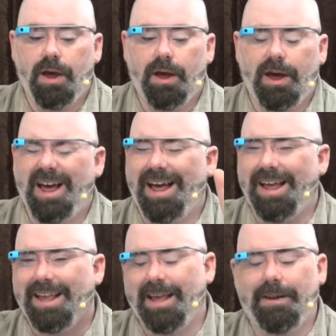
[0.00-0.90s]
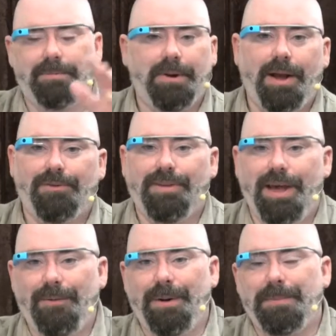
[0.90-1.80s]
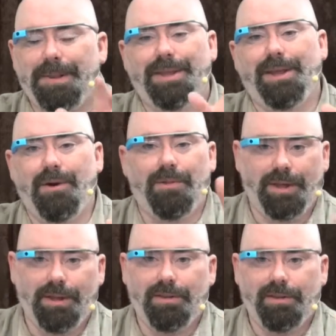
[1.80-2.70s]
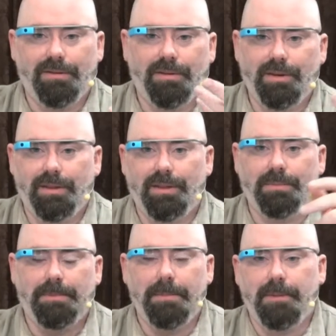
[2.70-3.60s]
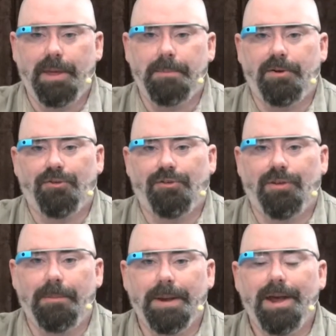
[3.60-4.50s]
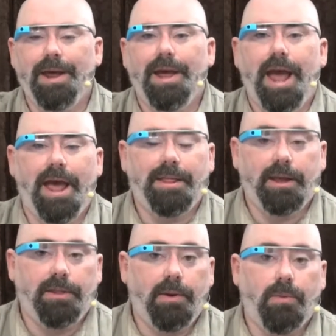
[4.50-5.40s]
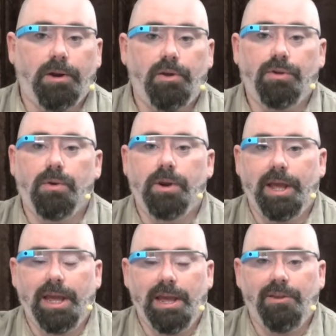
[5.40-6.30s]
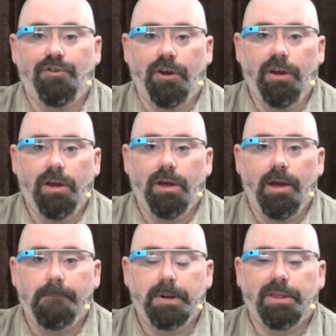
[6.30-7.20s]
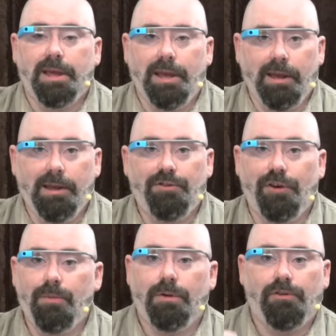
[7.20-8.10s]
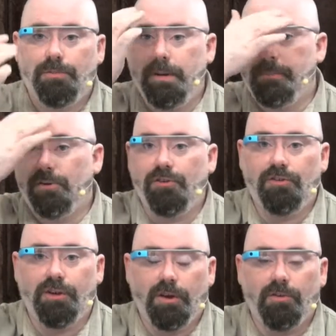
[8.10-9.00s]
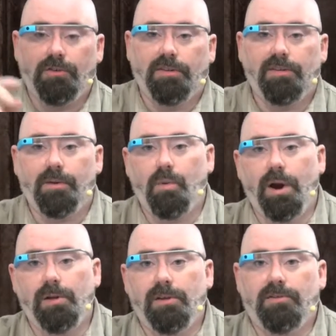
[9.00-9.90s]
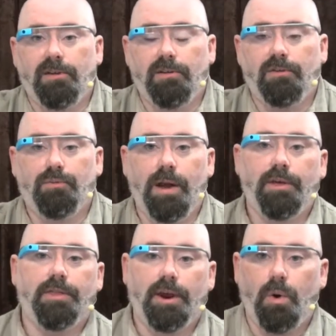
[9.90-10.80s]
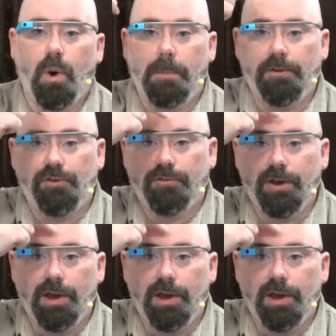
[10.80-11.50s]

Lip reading: I can't pronounce that one, but the people that measure sleep, and they run you through an EEG. But the EEG will just be a bunch of stickers that send wireless signals rather than a whole bunch of